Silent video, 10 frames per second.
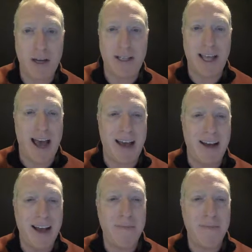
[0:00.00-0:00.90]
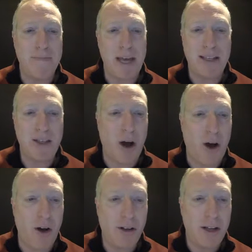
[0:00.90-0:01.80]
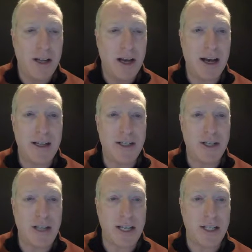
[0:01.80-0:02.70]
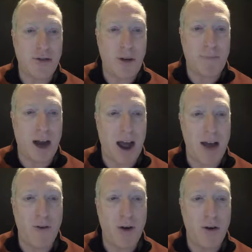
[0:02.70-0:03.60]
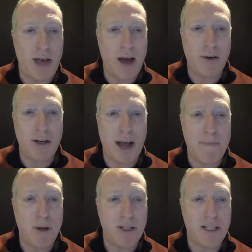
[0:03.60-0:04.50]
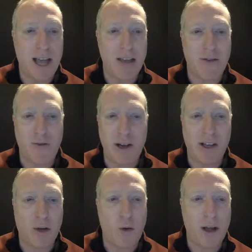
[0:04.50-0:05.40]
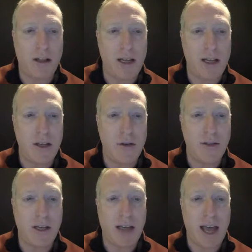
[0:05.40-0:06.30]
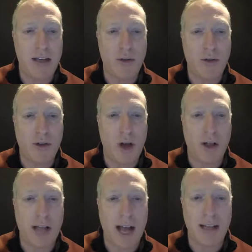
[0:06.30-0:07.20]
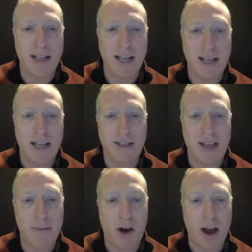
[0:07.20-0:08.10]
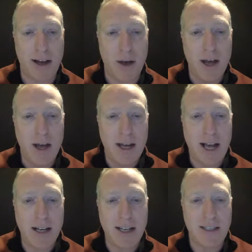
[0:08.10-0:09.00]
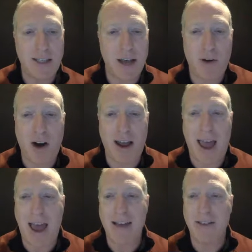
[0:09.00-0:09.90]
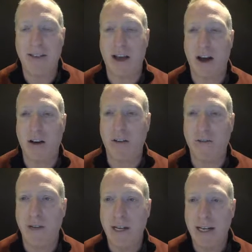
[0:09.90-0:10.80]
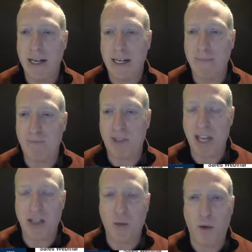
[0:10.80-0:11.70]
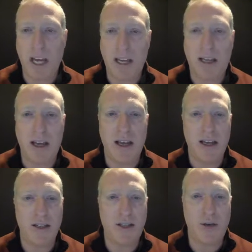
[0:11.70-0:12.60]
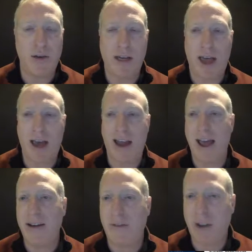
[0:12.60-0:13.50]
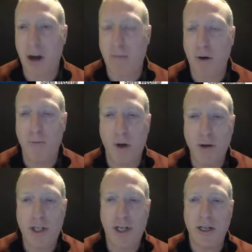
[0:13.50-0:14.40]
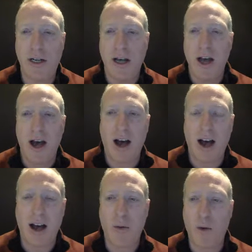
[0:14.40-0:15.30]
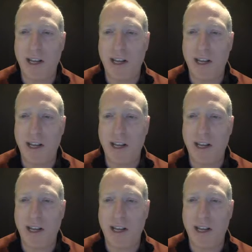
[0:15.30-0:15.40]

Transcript: is that it's all just a script that I wrote out and I put together really quickly using a tool called Content Samurai. Now, Content Samurai, as of this week, is doing an end-of-year promotion where